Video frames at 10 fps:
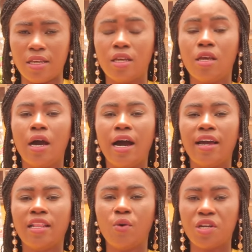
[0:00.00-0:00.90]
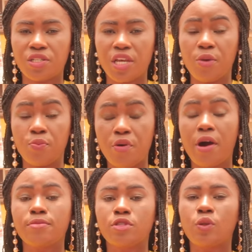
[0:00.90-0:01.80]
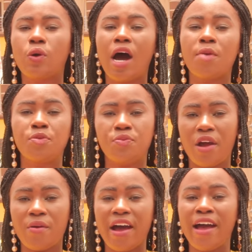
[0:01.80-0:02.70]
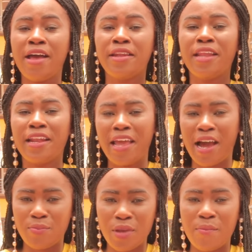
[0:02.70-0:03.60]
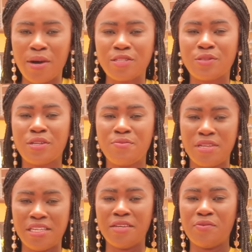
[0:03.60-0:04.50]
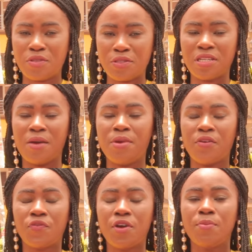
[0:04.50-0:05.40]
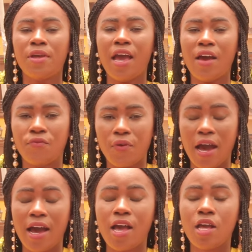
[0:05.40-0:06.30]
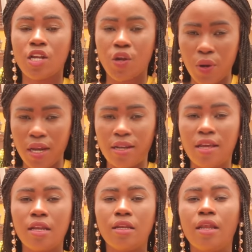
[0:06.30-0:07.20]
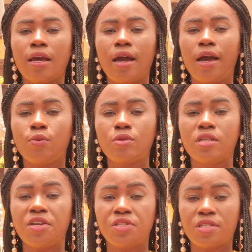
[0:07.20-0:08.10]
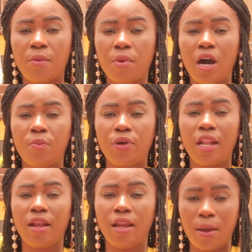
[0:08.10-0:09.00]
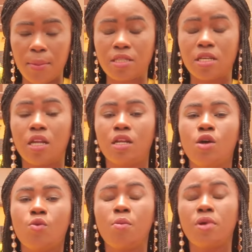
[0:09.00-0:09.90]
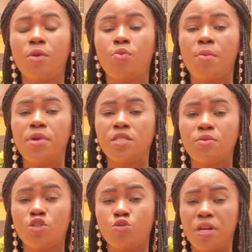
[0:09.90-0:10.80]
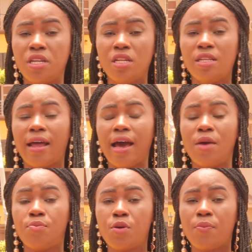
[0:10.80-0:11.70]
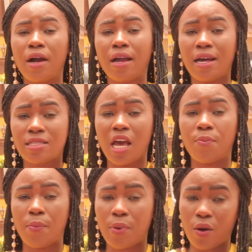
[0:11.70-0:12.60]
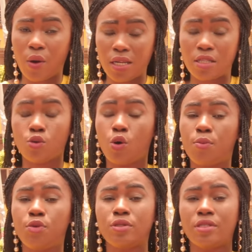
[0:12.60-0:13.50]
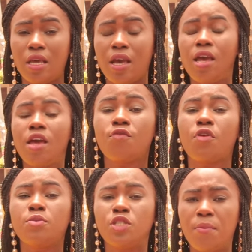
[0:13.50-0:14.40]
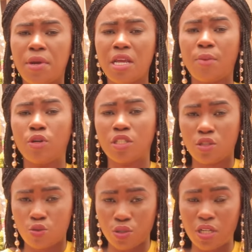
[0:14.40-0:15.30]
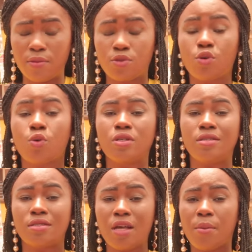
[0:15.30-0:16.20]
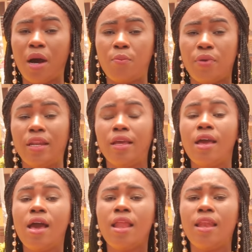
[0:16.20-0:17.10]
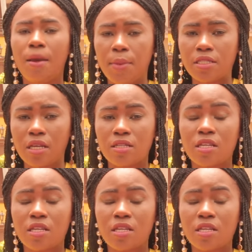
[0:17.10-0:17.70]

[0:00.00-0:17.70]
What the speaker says: And now I share your programs, no, I'll be Biara. Nana, I'll be a man soon in my name, so share me a friend, me ever green, Nekai, who said you some company limited. Woman, a boy made me the Jumadian in our Ebro, but car type, papa quality home use, dear, from Germany, I'm going to so damn sure, could you some company limited.